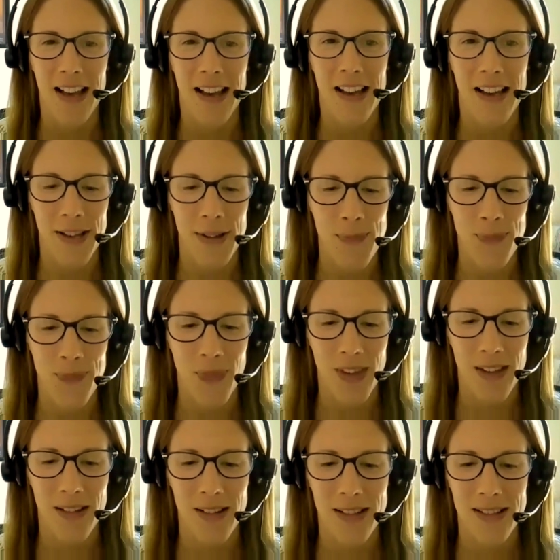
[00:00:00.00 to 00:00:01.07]

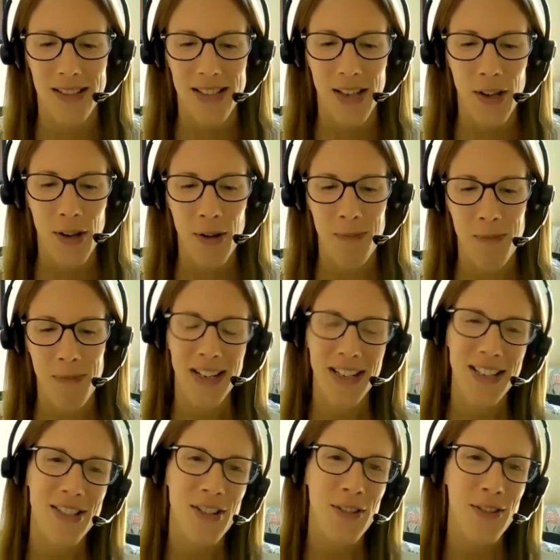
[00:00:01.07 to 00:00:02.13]
So my
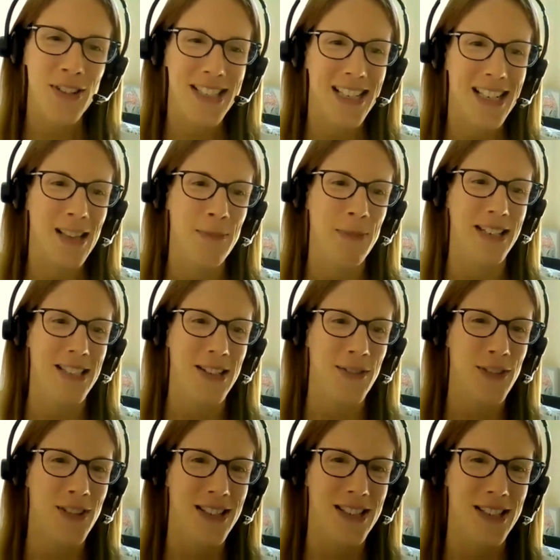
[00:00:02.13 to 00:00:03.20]
story is a little bit
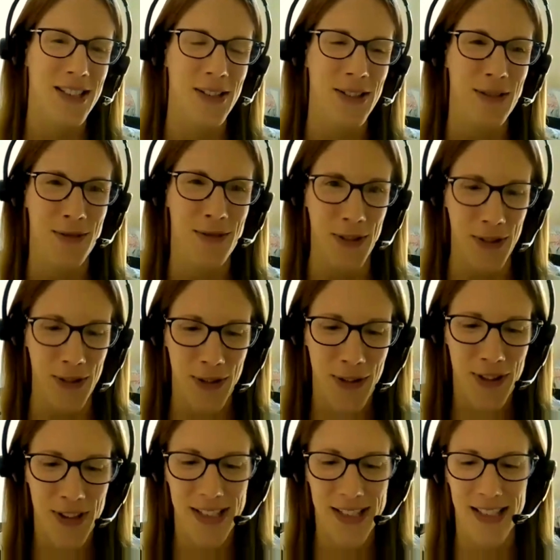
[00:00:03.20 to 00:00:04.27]
different to
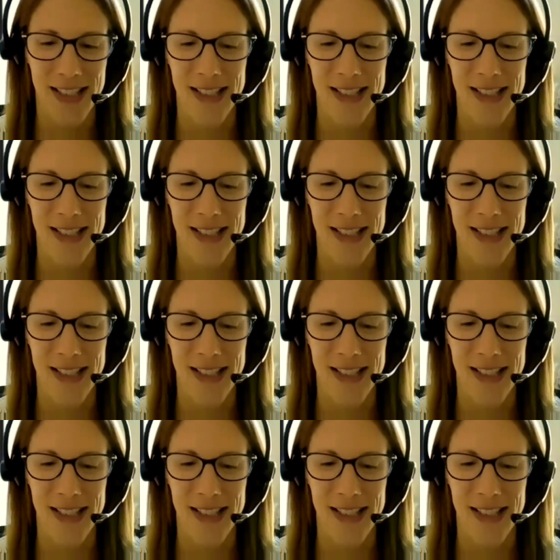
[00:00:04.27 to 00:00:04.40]
Ruth's.